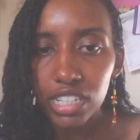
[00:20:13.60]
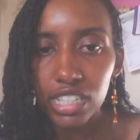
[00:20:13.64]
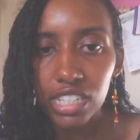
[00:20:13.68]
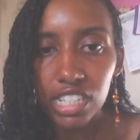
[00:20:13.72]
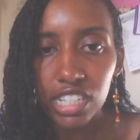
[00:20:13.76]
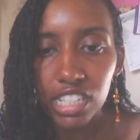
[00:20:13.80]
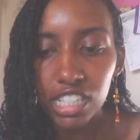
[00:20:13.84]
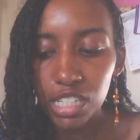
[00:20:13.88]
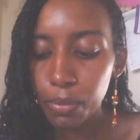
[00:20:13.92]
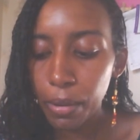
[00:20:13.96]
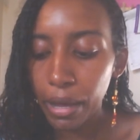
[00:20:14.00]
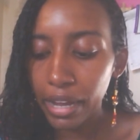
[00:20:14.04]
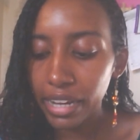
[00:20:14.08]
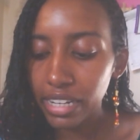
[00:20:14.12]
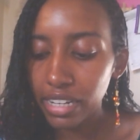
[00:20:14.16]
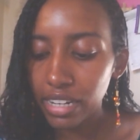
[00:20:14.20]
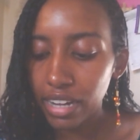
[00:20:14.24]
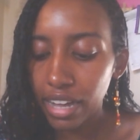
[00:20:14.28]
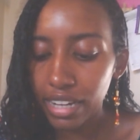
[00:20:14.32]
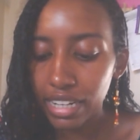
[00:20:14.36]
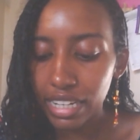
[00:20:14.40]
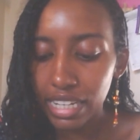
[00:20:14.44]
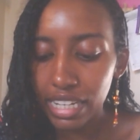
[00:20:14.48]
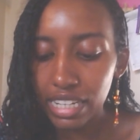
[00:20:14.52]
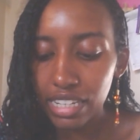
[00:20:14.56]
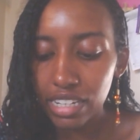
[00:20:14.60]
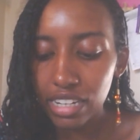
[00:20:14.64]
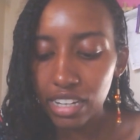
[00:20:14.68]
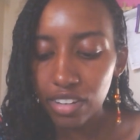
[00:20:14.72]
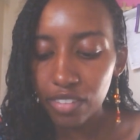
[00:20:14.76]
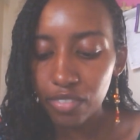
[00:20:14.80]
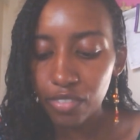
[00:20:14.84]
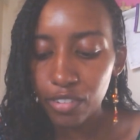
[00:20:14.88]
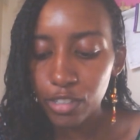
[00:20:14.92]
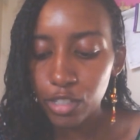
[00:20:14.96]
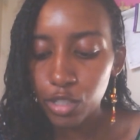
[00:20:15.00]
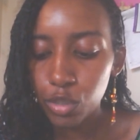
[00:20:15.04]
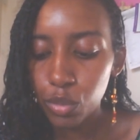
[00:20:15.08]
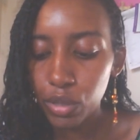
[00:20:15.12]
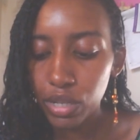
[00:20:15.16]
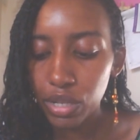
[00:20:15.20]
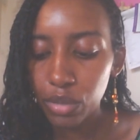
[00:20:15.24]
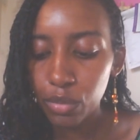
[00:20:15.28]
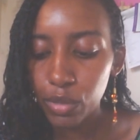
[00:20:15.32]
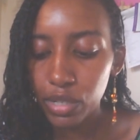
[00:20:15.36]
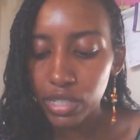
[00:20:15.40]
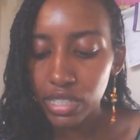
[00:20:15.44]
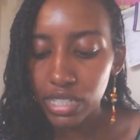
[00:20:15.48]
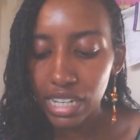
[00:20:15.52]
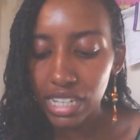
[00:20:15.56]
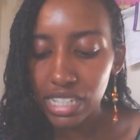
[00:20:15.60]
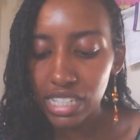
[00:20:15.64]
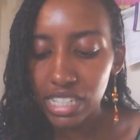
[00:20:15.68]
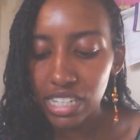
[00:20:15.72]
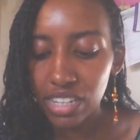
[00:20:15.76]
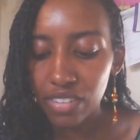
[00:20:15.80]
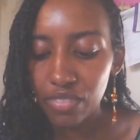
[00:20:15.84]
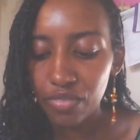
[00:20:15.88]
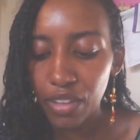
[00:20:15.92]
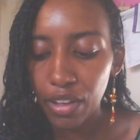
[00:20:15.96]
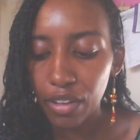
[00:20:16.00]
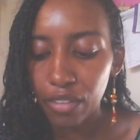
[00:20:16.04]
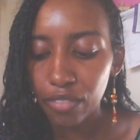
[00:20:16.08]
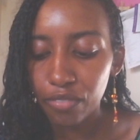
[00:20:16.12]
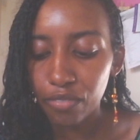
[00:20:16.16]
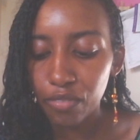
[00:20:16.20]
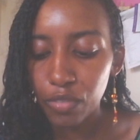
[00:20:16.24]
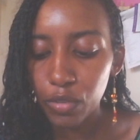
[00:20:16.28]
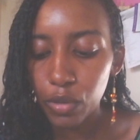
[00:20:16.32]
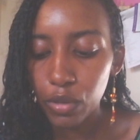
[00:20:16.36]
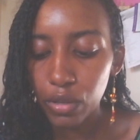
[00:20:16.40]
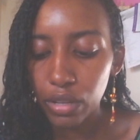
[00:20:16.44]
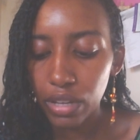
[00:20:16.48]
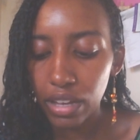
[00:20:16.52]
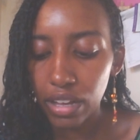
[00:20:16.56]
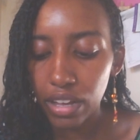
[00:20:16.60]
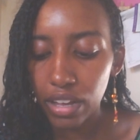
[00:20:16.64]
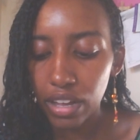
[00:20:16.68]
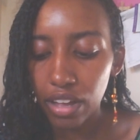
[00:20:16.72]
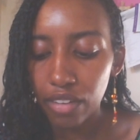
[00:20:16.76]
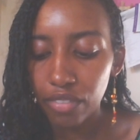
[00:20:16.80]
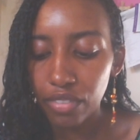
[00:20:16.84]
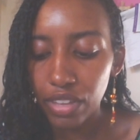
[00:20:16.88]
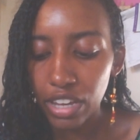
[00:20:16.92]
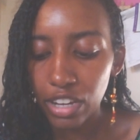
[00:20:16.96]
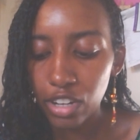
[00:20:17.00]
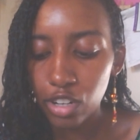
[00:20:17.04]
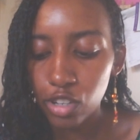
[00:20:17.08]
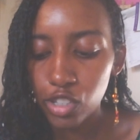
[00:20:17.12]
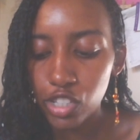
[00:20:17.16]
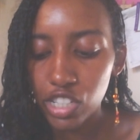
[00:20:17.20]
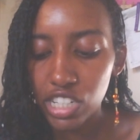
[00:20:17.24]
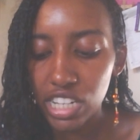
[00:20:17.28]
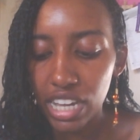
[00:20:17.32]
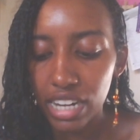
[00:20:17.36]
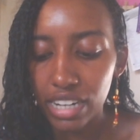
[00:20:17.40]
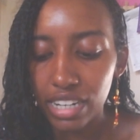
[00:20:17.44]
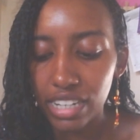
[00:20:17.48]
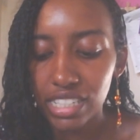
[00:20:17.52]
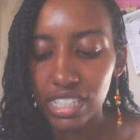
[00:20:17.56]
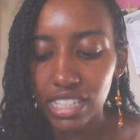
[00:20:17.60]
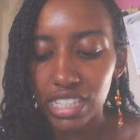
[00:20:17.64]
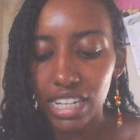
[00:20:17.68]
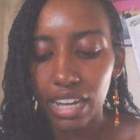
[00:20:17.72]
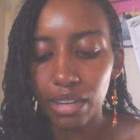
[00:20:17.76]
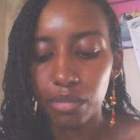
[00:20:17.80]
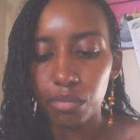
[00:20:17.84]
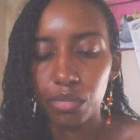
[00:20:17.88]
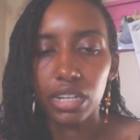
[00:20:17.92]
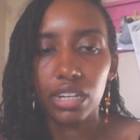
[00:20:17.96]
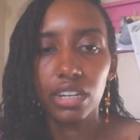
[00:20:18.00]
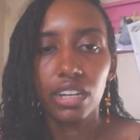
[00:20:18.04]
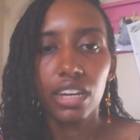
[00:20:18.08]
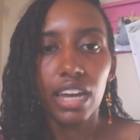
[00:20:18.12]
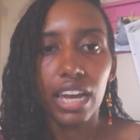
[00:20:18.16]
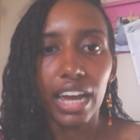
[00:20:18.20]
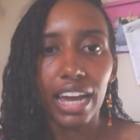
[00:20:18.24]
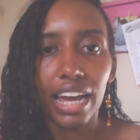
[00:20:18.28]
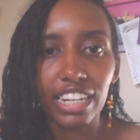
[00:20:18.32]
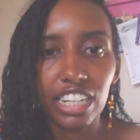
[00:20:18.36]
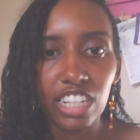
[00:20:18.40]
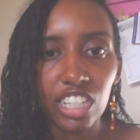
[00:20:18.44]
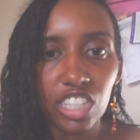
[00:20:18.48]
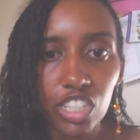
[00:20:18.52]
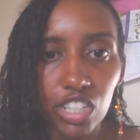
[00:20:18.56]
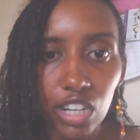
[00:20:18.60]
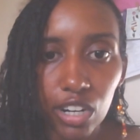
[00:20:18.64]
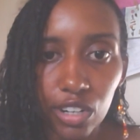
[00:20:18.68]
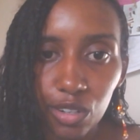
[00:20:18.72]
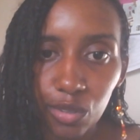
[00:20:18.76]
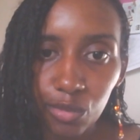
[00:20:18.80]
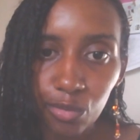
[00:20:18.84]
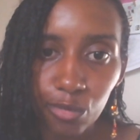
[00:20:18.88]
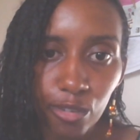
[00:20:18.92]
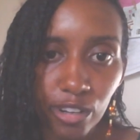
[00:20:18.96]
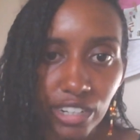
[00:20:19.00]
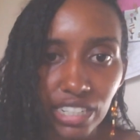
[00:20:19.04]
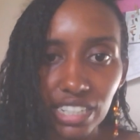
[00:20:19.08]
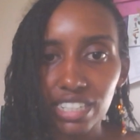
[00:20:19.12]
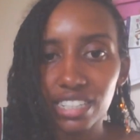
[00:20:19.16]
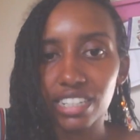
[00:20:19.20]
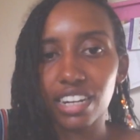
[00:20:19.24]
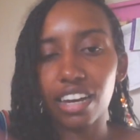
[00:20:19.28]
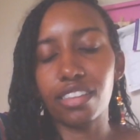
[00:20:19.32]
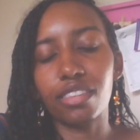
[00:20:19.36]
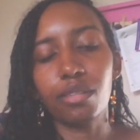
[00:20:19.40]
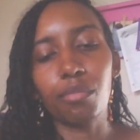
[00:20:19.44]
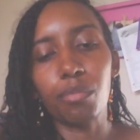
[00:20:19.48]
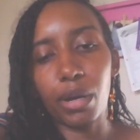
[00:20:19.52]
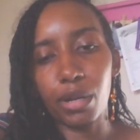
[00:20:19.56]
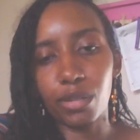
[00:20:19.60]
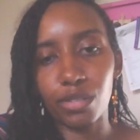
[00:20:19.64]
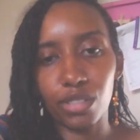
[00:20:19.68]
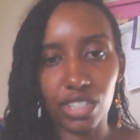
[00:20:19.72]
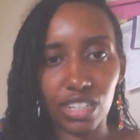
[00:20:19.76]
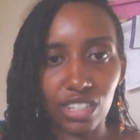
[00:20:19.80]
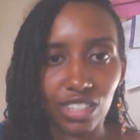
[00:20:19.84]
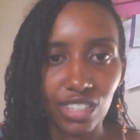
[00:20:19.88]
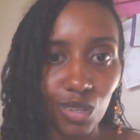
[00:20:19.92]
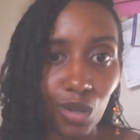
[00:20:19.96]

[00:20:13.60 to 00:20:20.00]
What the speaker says: Despite not eating for 21 days, he felt full of energy and excitement, and he started running down the mountain.